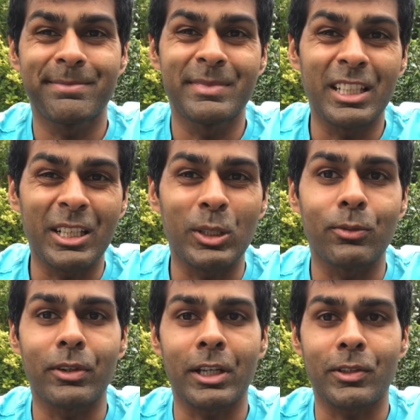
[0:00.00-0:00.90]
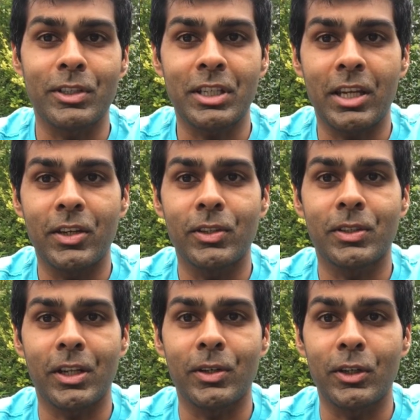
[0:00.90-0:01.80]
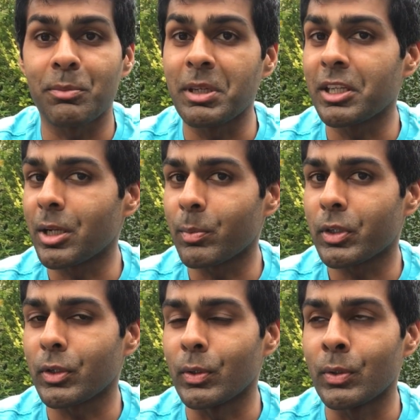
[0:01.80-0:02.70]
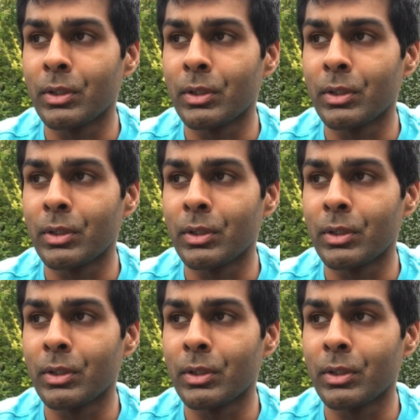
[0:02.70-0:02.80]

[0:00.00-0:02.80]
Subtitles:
now Valtteri is heading to the territory of being a number 2,